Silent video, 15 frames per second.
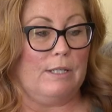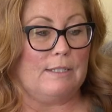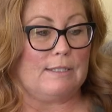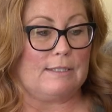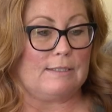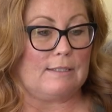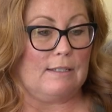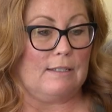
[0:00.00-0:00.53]

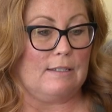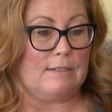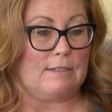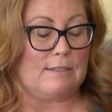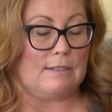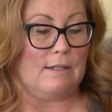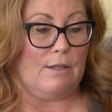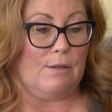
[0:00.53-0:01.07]
it's
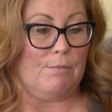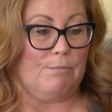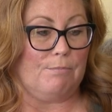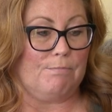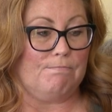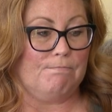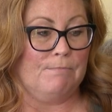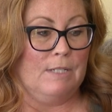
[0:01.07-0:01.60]
it's
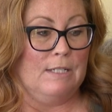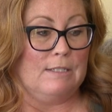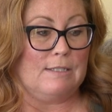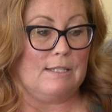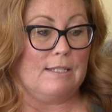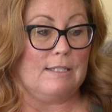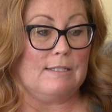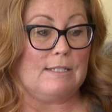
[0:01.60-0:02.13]
um,
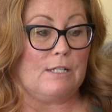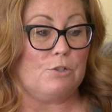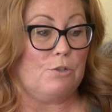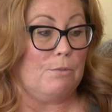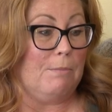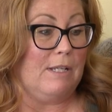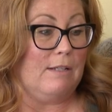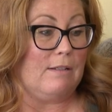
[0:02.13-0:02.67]
to the
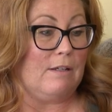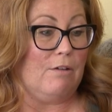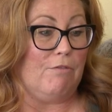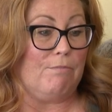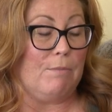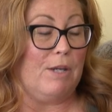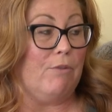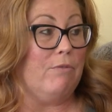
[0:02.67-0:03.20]
detriment
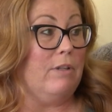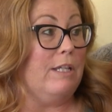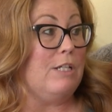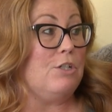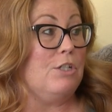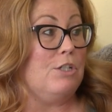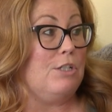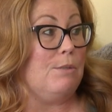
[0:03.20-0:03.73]
of my
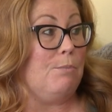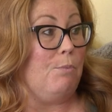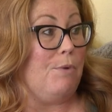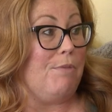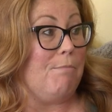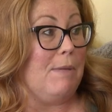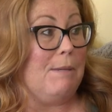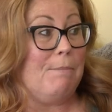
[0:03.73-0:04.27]
relationship
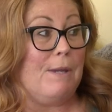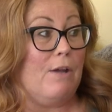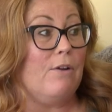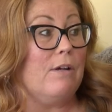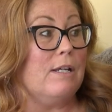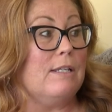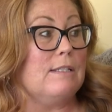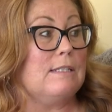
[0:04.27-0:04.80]
with my
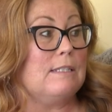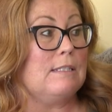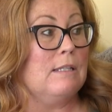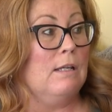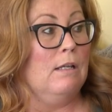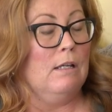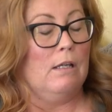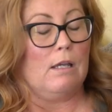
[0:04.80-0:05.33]
parents. Yeah.
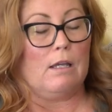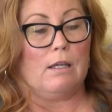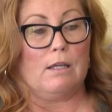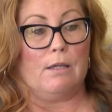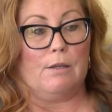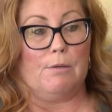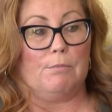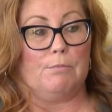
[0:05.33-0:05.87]

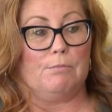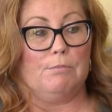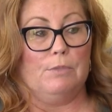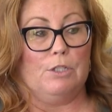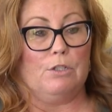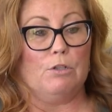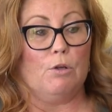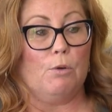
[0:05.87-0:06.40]
Um,
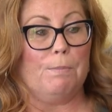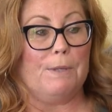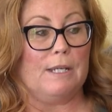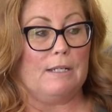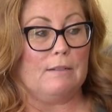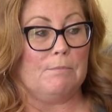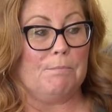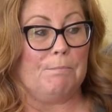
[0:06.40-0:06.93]
you know,
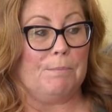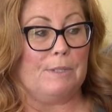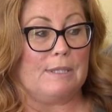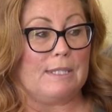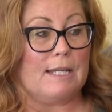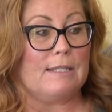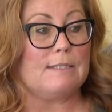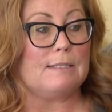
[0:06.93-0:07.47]
but but
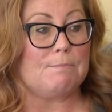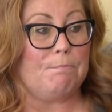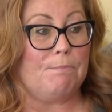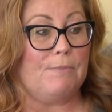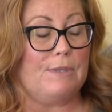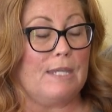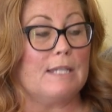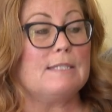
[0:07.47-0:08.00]
that's
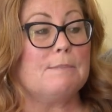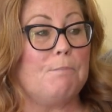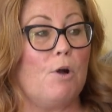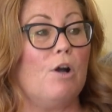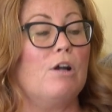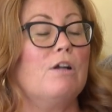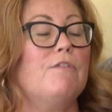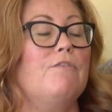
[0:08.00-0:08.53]
that's
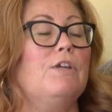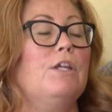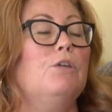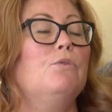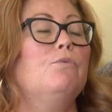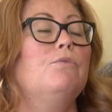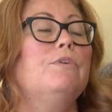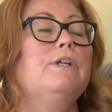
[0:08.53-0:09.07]
part of it.
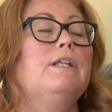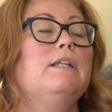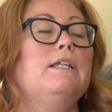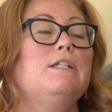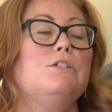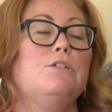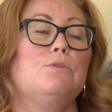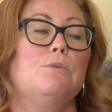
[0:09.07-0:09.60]
You
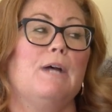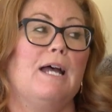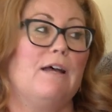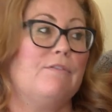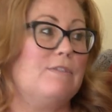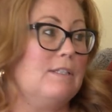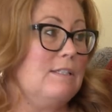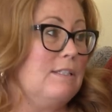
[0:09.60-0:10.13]
really do
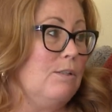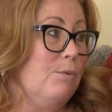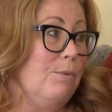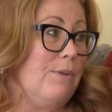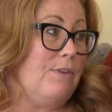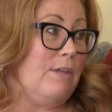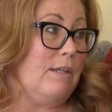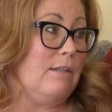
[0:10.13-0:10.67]
have to deal
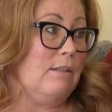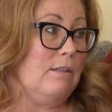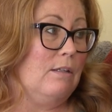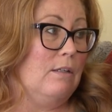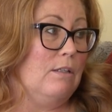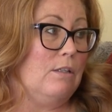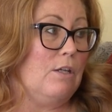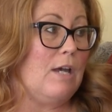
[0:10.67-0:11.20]
with it. Yeah.
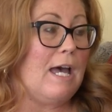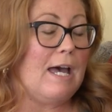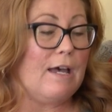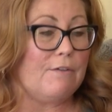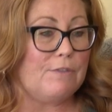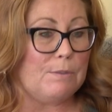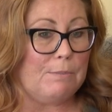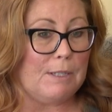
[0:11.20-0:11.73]
You
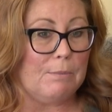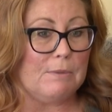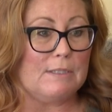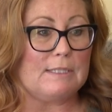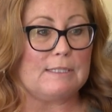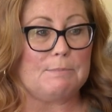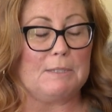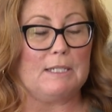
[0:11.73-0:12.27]
have to be able
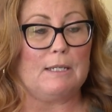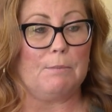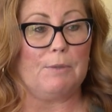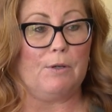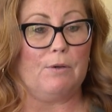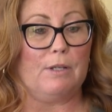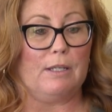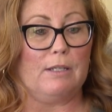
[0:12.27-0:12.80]
to speak
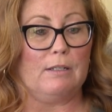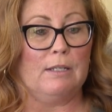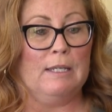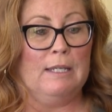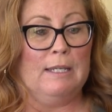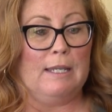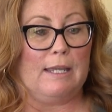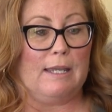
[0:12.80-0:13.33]
about it
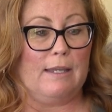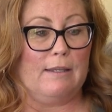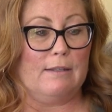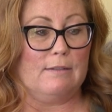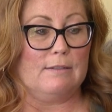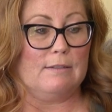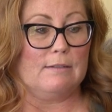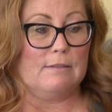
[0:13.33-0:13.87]
and